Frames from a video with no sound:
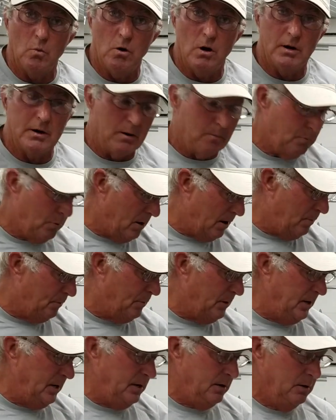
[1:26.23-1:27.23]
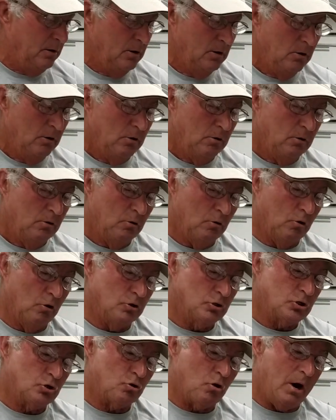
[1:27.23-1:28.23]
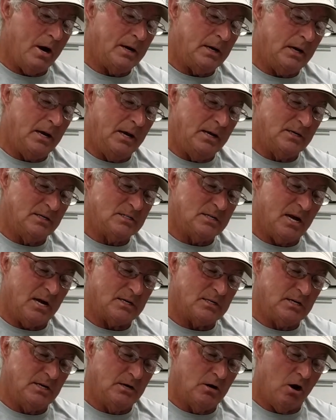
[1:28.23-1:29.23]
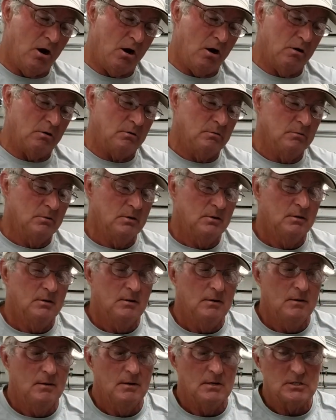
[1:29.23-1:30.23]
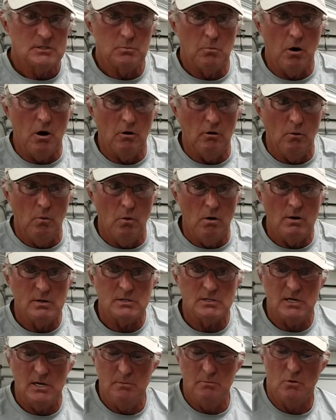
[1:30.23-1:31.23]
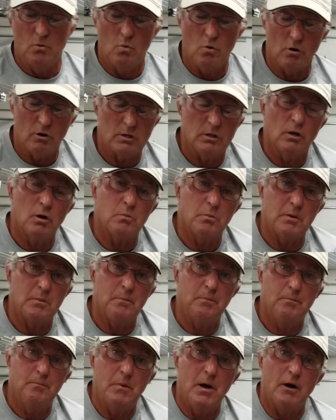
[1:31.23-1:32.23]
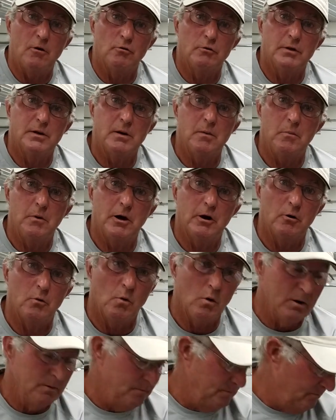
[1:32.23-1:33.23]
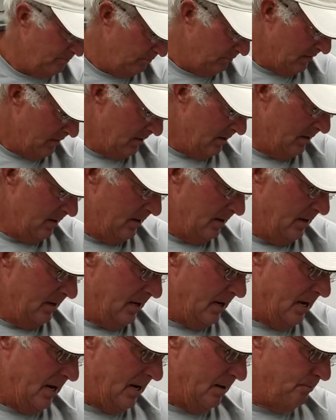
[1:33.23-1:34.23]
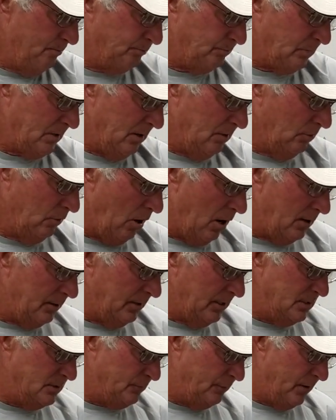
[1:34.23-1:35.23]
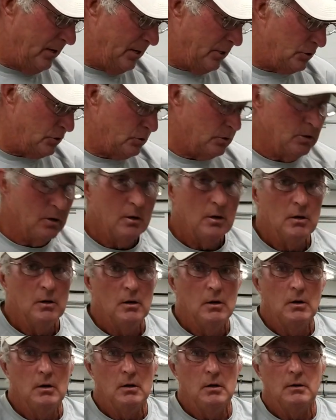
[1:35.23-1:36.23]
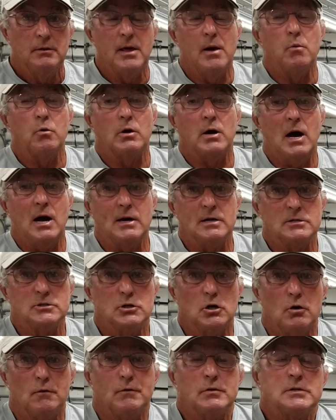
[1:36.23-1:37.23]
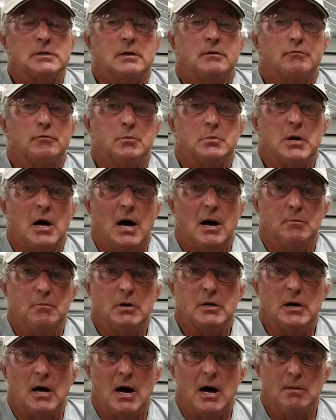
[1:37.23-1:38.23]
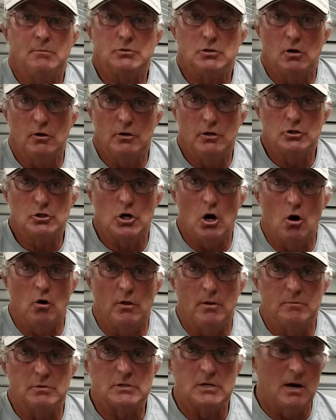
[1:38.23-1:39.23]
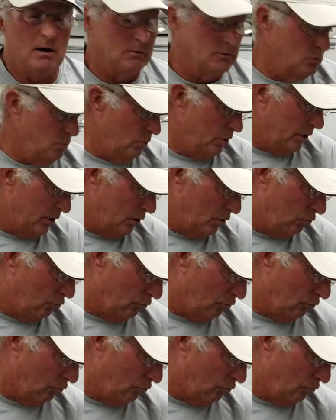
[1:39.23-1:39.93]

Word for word: one, the puppy, or a Strike King Sexy Dog. Smaller ones seem to work a little bit better than the bigger one. And a lot of these fish, they were kind of surfacing from time to time, so they'd show themselves where you could